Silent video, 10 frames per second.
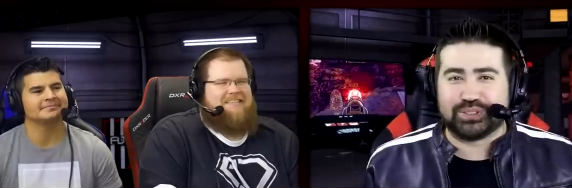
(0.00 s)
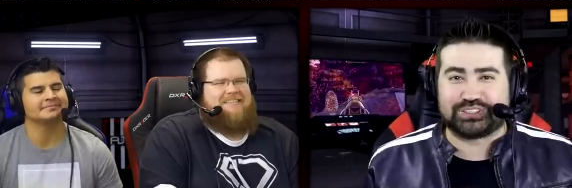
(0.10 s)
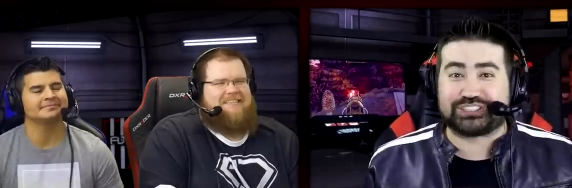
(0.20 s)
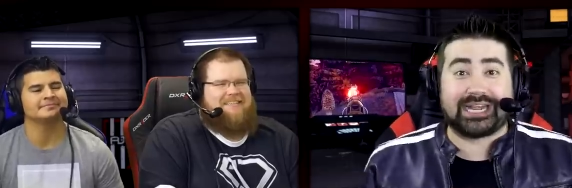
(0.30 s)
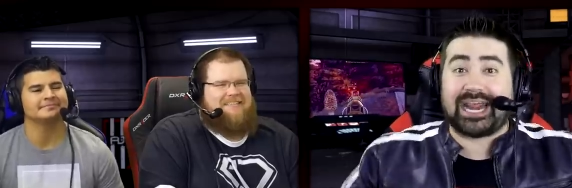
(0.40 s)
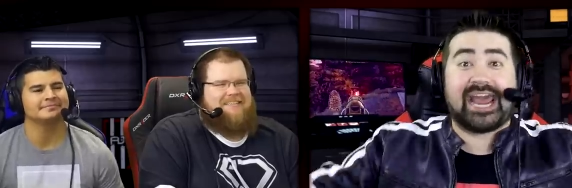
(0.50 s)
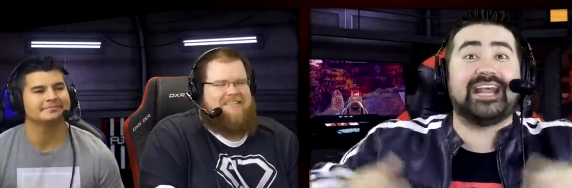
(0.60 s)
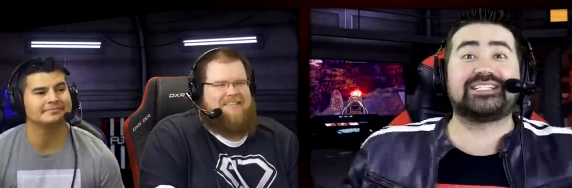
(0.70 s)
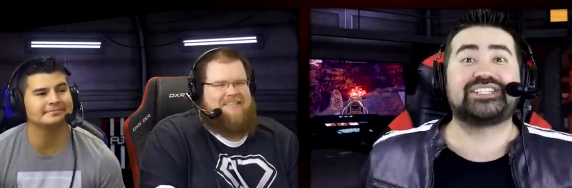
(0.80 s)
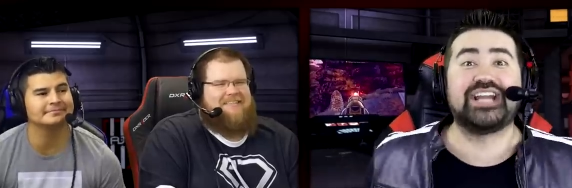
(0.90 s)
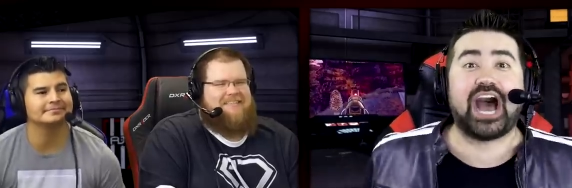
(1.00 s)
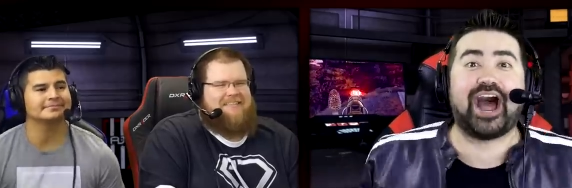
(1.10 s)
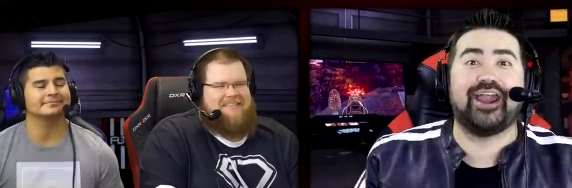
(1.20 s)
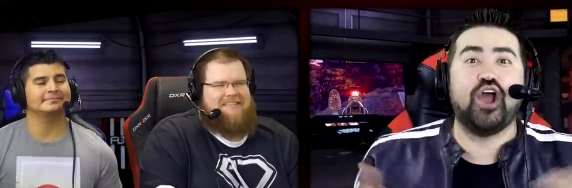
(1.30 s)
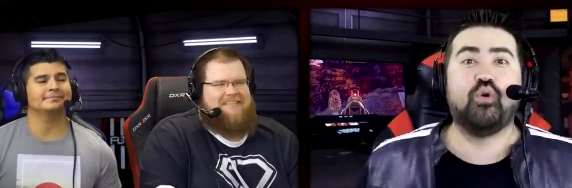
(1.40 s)
Speaker 1: bullshit, and it's
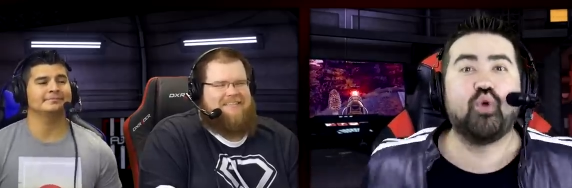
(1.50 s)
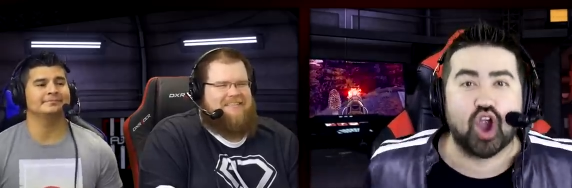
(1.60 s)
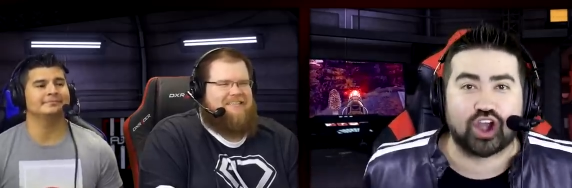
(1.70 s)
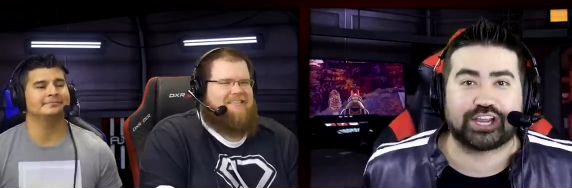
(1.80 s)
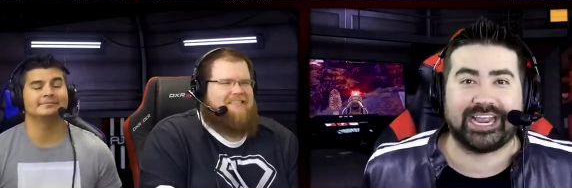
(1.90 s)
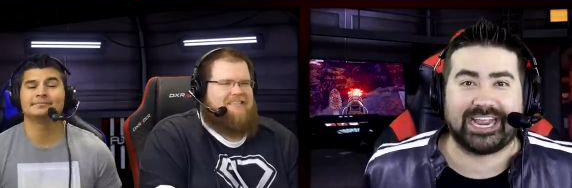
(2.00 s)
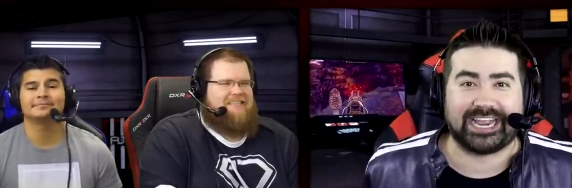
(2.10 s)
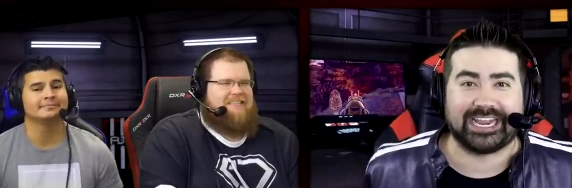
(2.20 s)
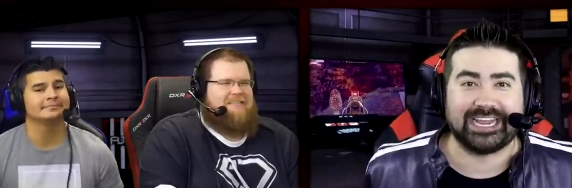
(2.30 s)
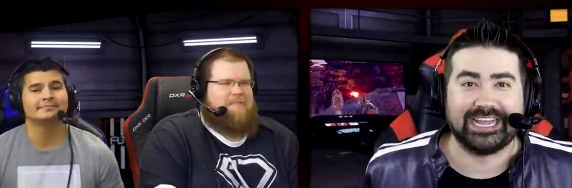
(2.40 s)
not working.